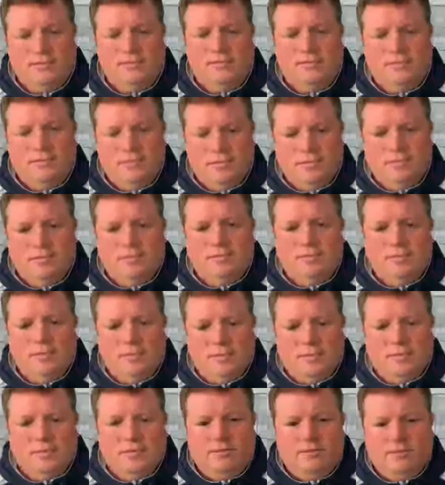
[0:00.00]

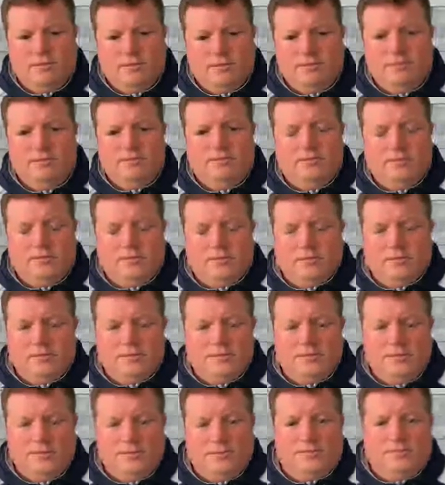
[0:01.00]

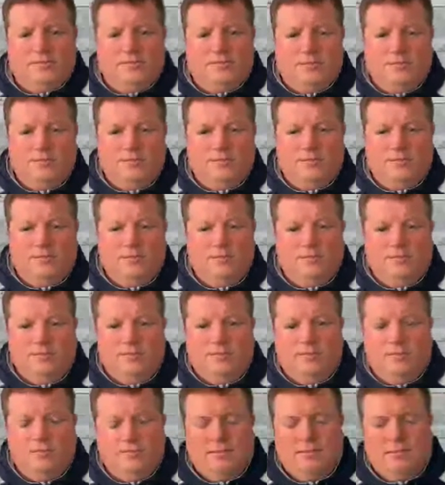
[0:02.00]

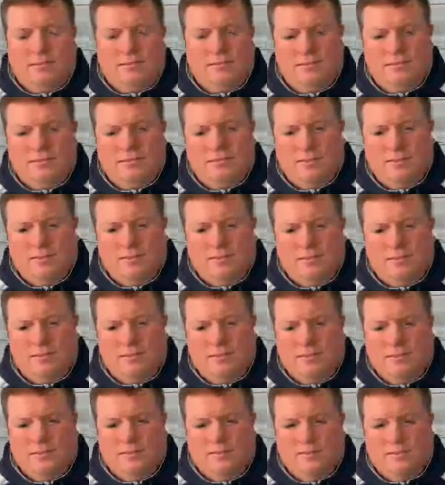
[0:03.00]

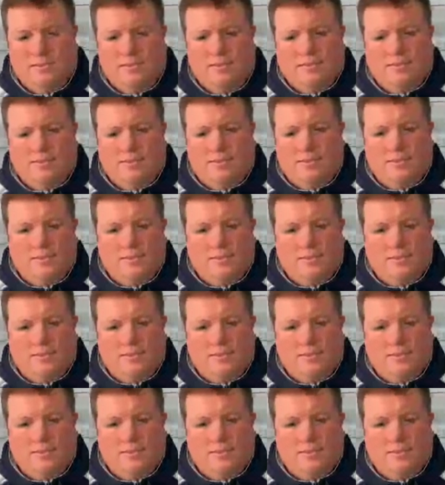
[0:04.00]
The person shown says nothing.